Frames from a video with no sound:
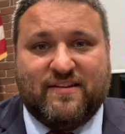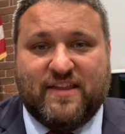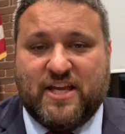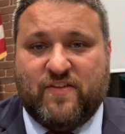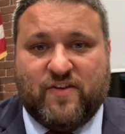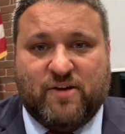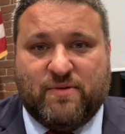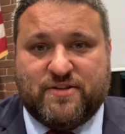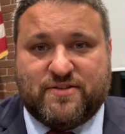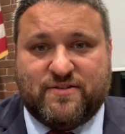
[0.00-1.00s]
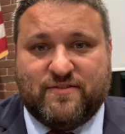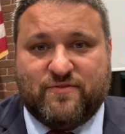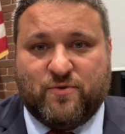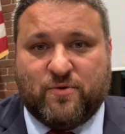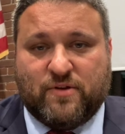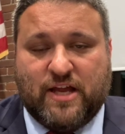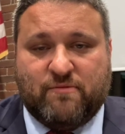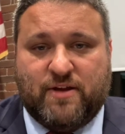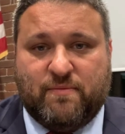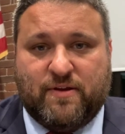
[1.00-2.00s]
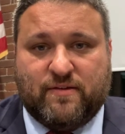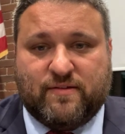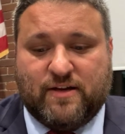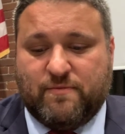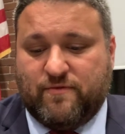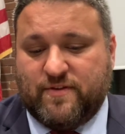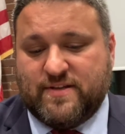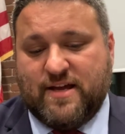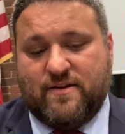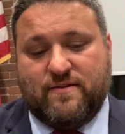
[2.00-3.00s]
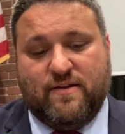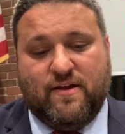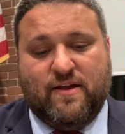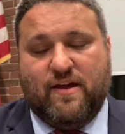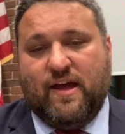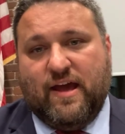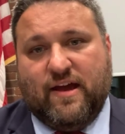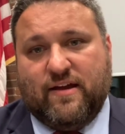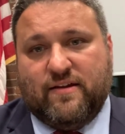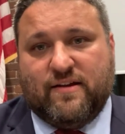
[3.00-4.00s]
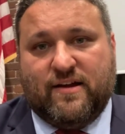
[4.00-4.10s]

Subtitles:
thank you very much for allowing me to be a selectman for this town, and